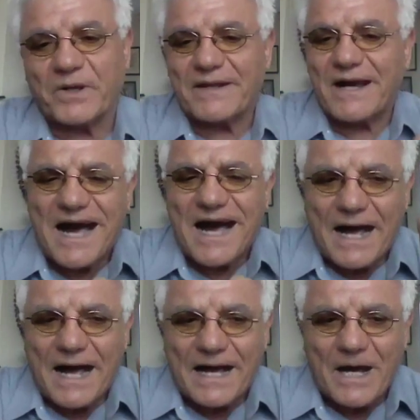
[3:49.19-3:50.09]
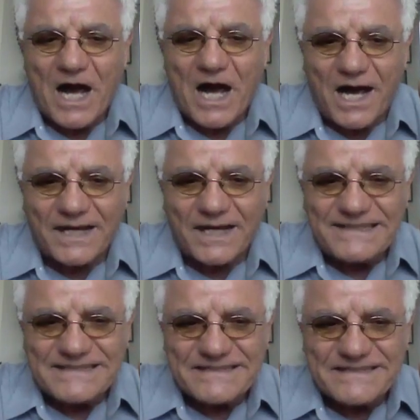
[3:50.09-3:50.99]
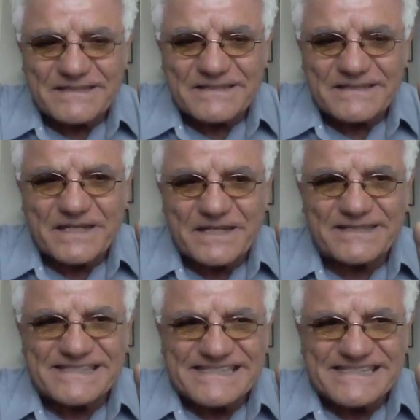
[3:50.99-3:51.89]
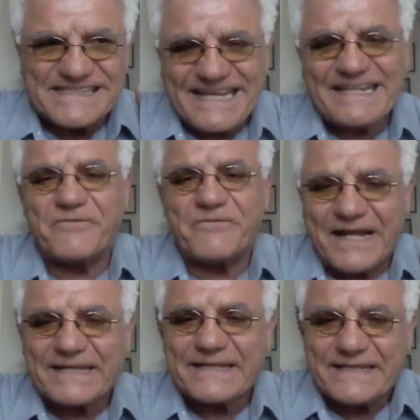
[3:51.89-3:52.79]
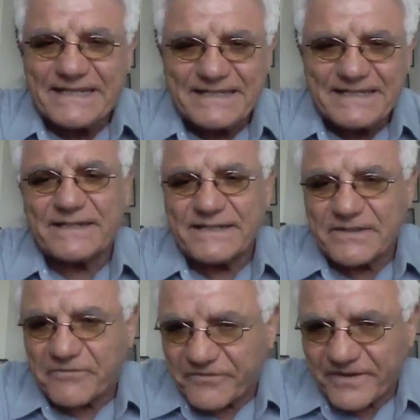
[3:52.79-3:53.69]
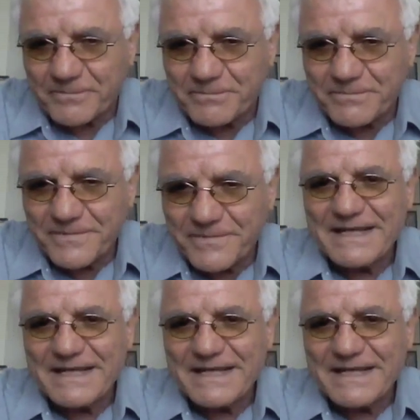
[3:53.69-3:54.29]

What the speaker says: But I say it very clearly in the film